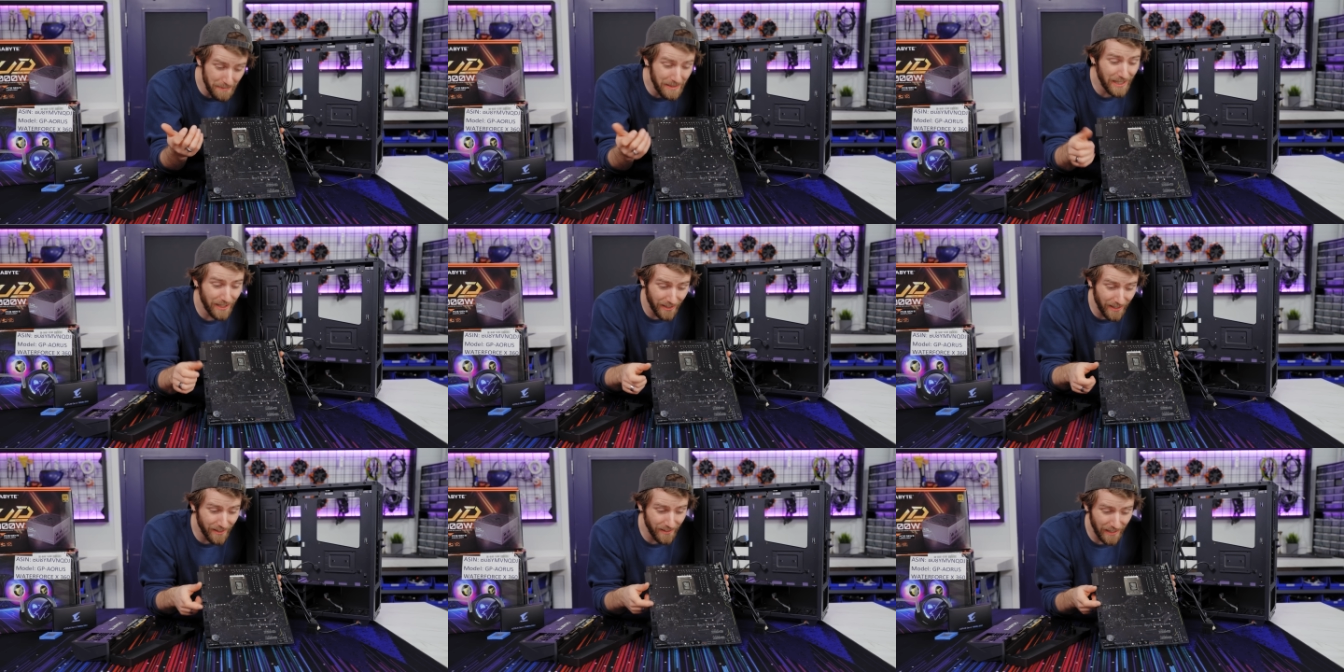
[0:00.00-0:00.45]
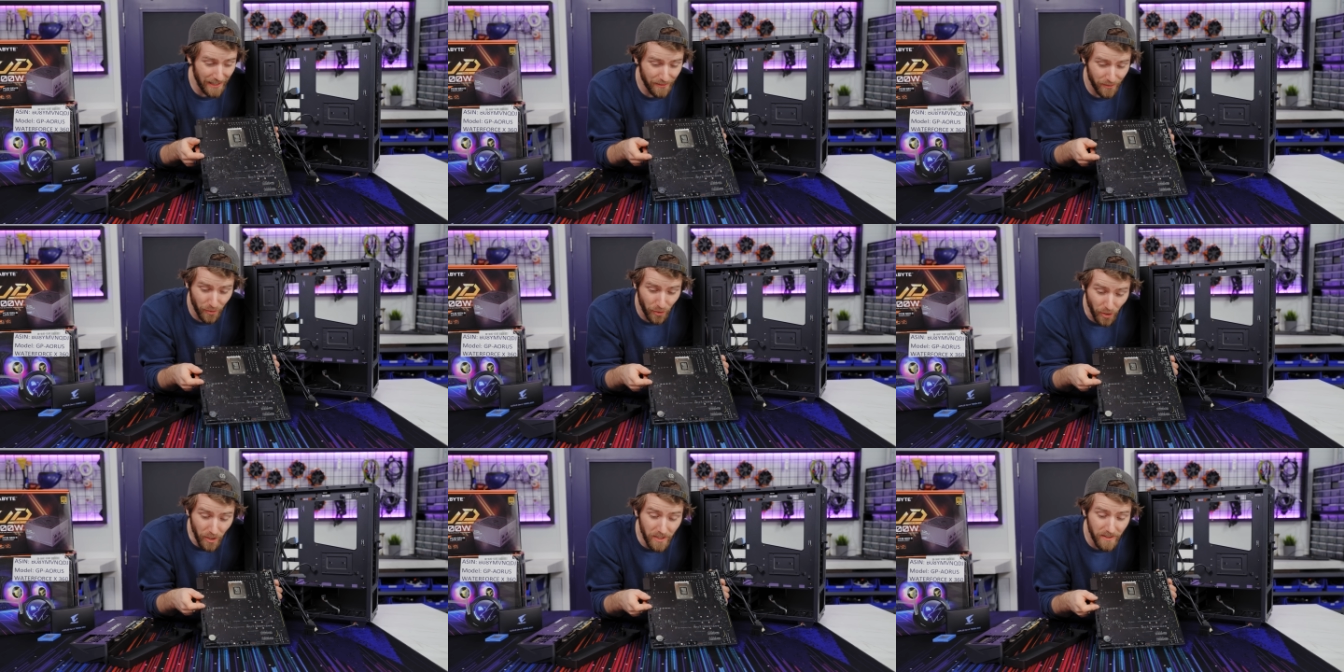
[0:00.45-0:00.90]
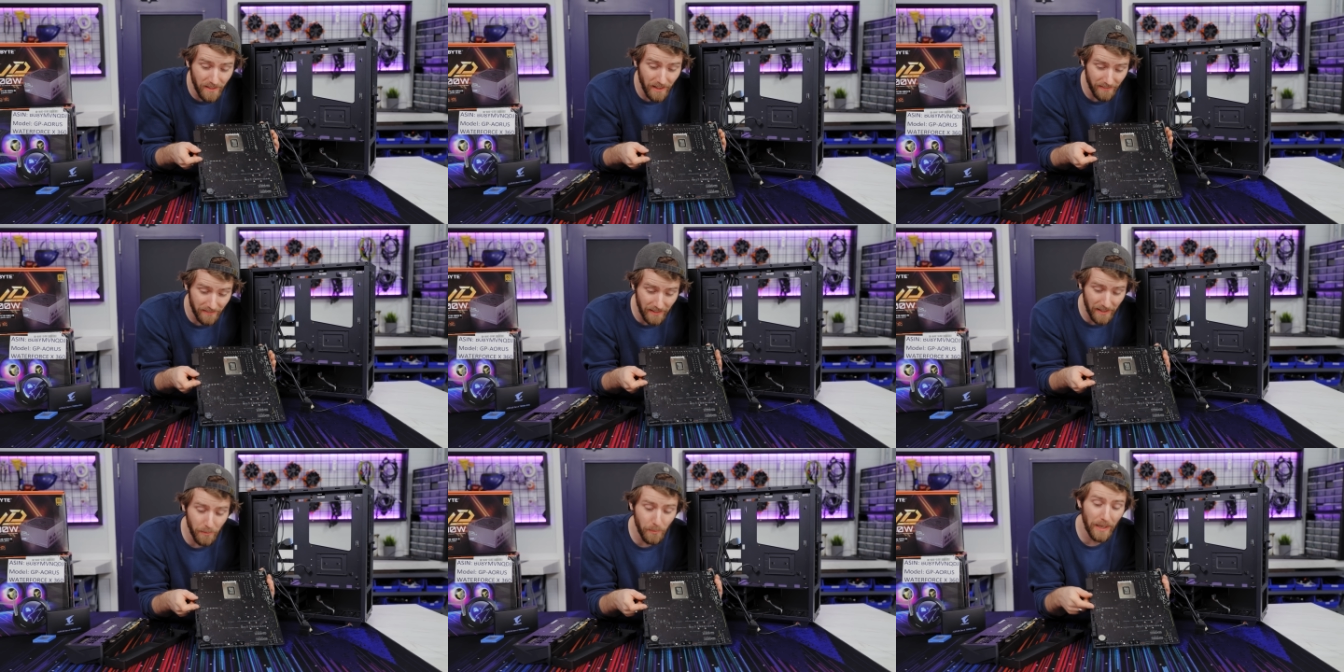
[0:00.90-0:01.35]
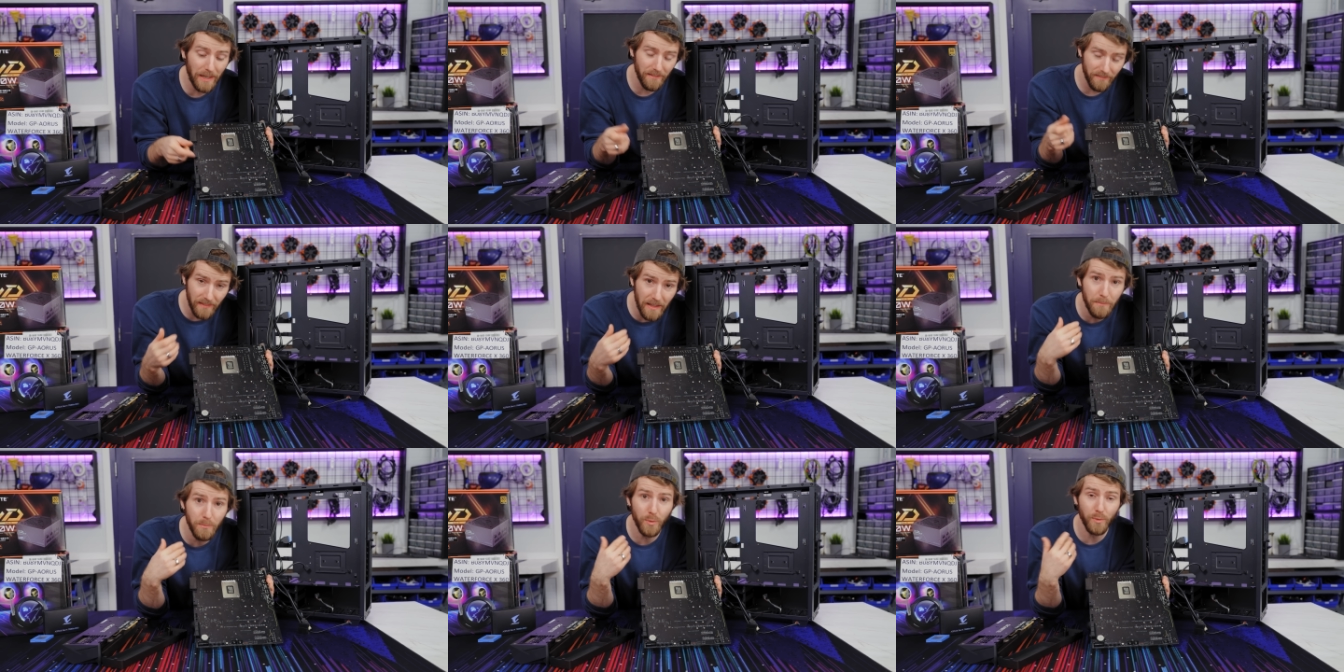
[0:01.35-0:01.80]
mean, it, it's good that they went
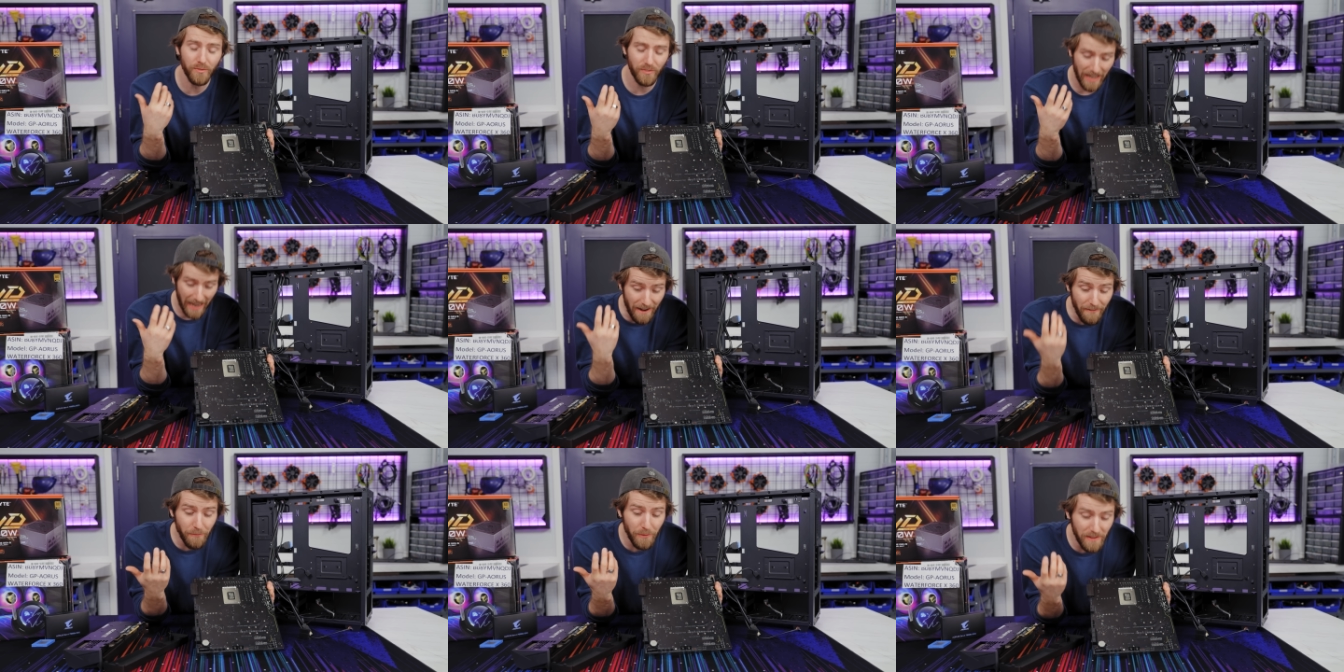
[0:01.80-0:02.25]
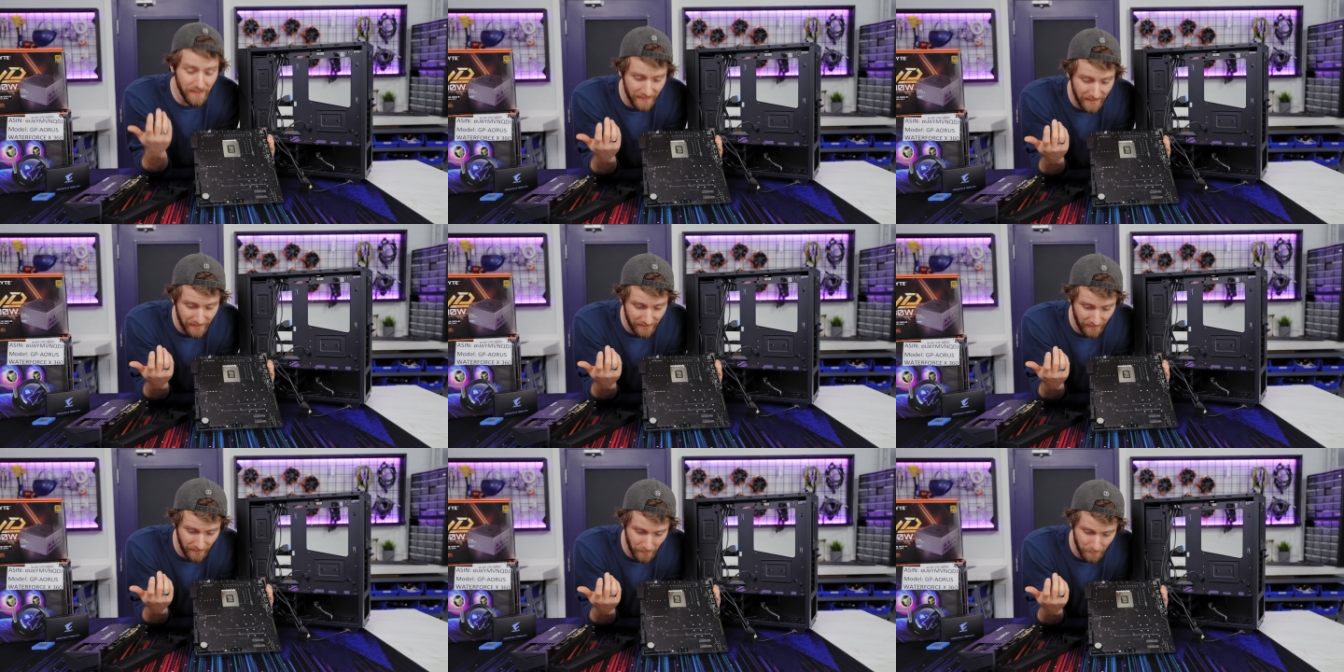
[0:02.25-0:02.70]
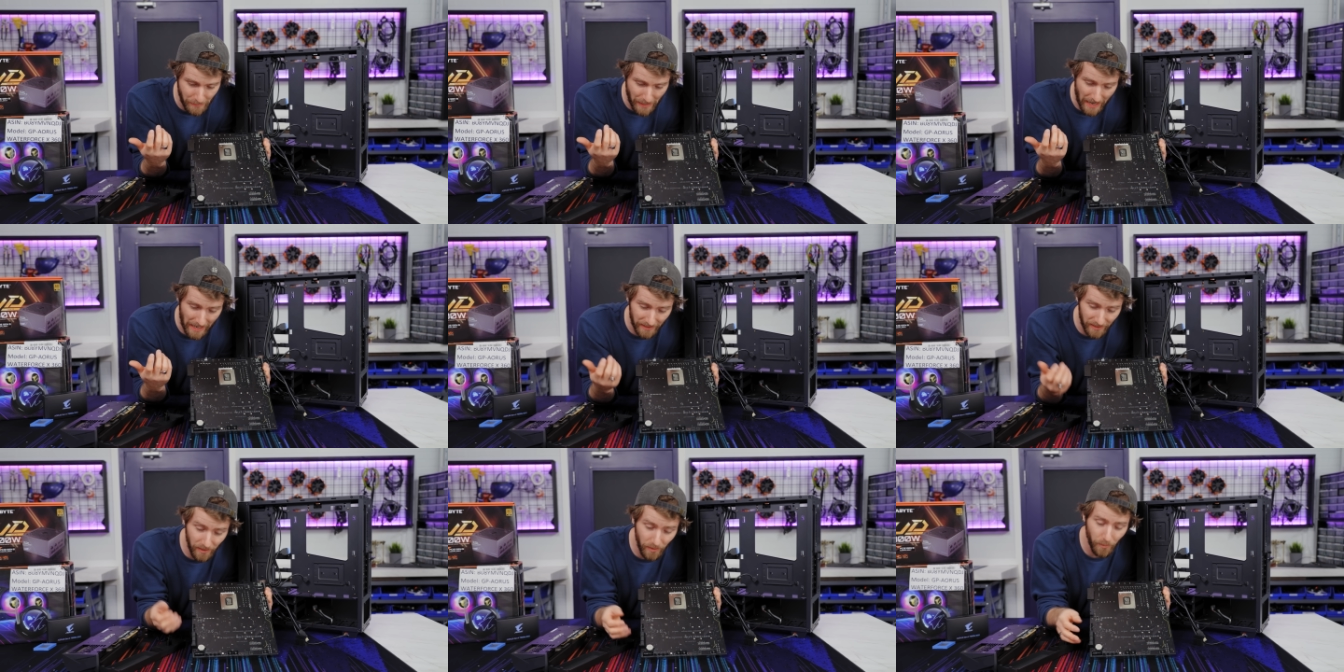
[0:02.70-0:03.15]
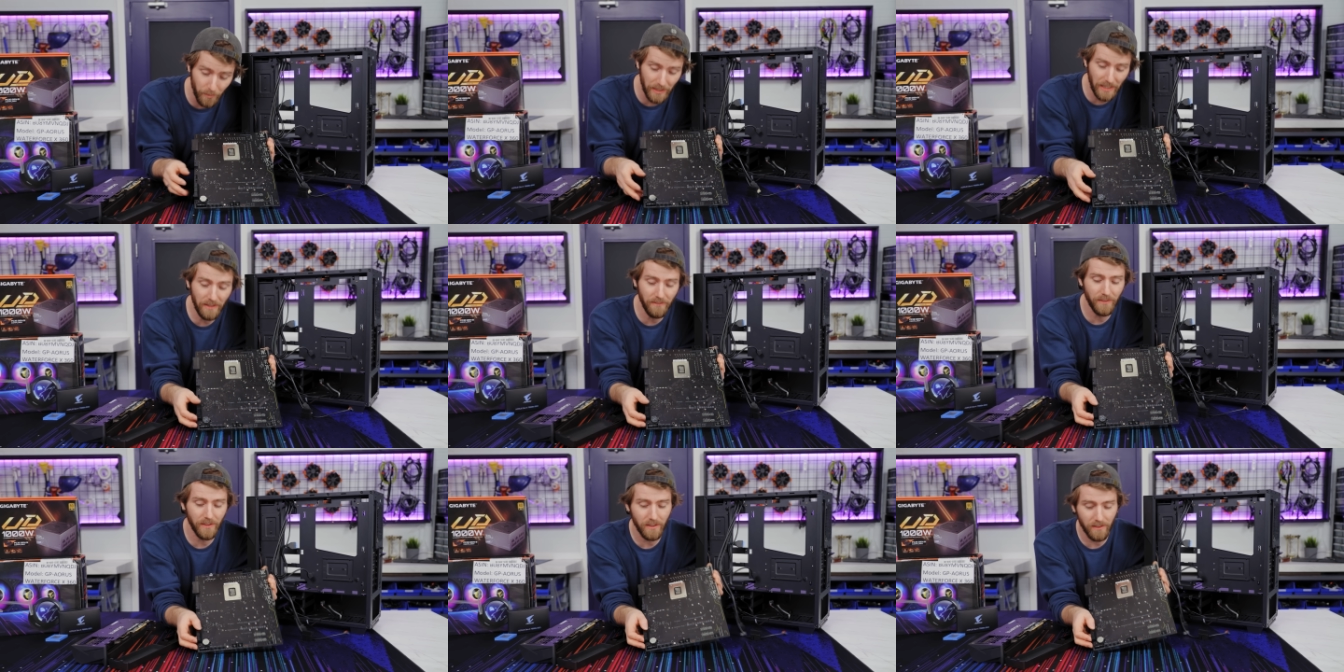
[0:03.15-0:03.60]
and they moved everything to the back. You know,
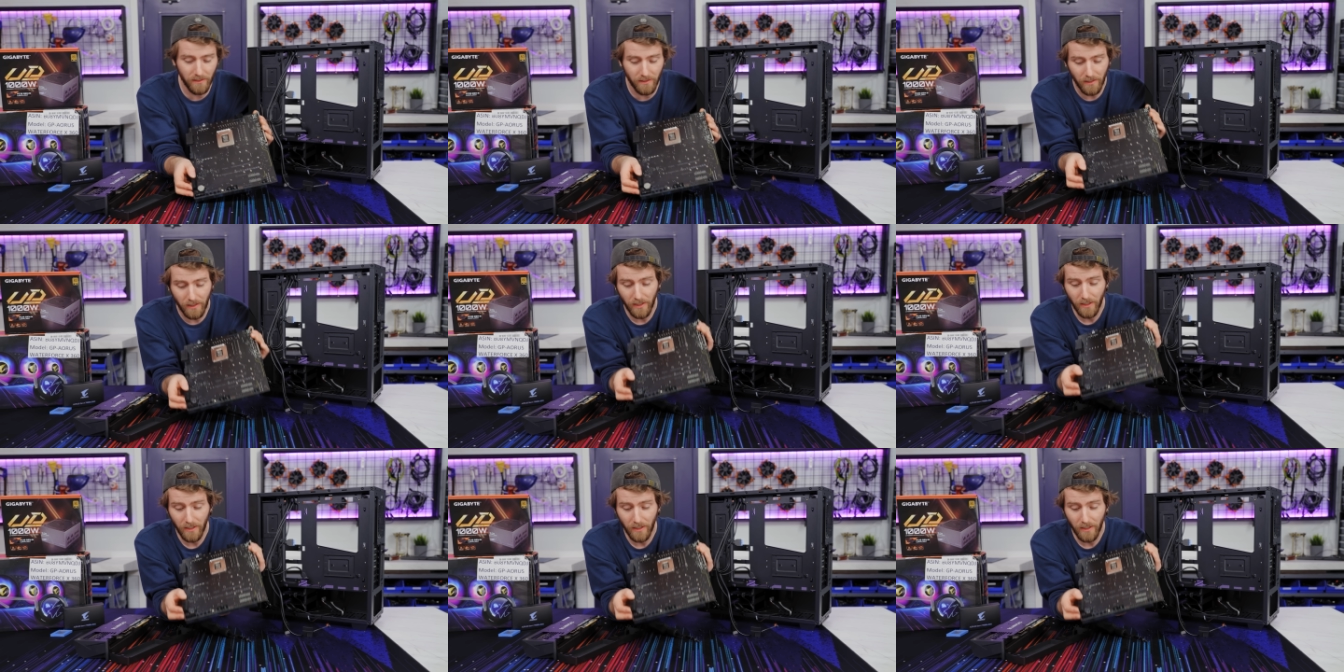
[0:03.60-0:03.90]
even